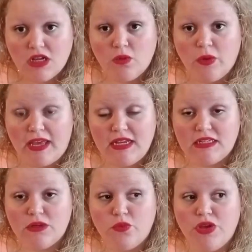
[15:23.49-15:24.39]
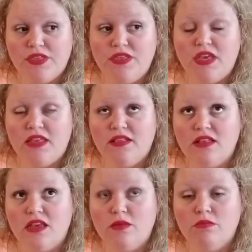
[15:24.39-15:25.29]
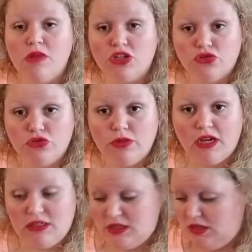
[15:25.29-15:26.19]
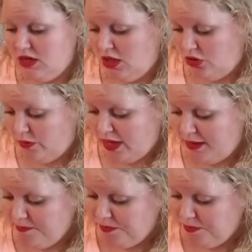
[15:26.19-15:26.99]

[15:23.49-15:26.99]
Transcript: weight within the mushroom hunting colorway.